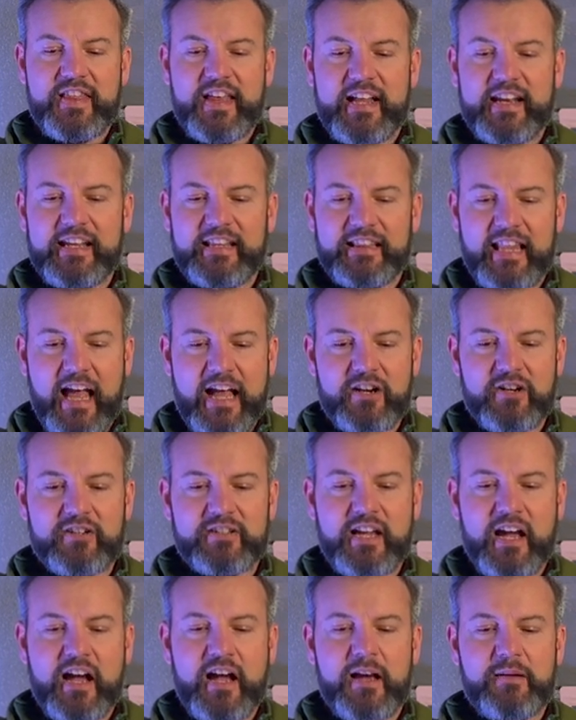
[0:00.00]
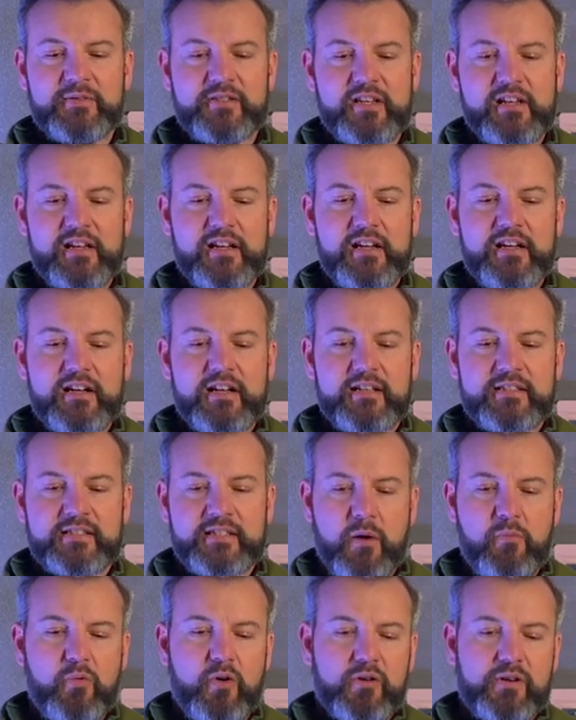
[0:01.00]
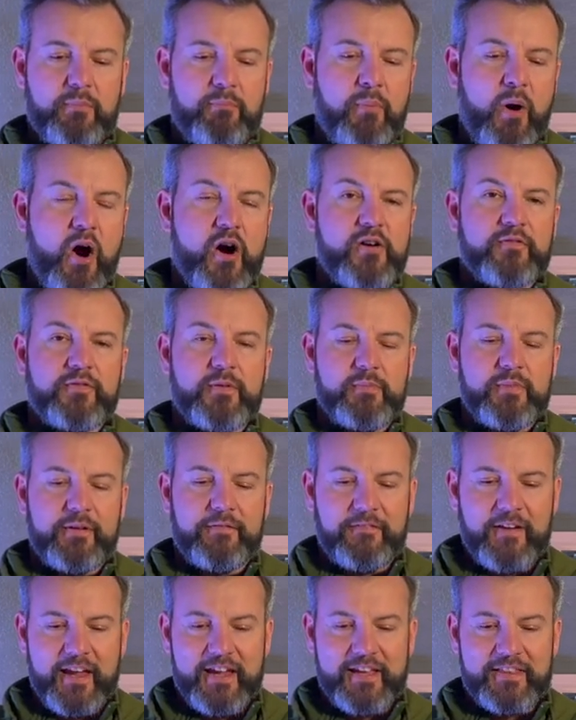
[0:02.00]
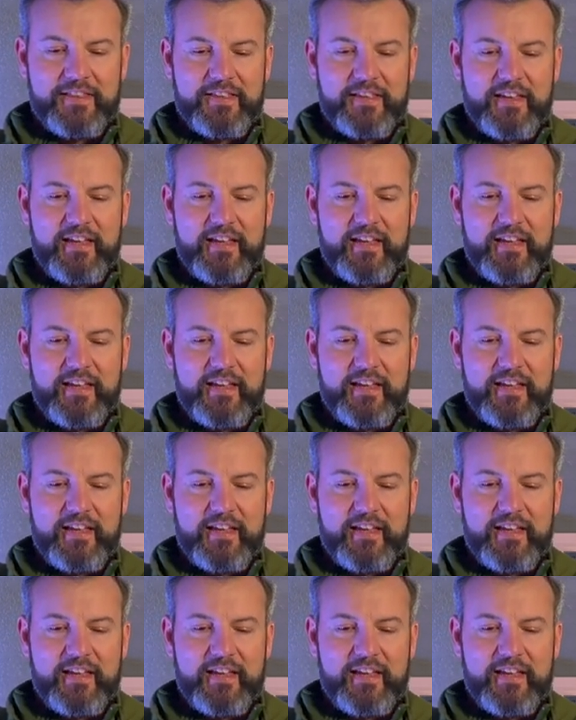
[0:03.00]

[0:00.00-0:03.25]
that in latter times some will depart from the faith,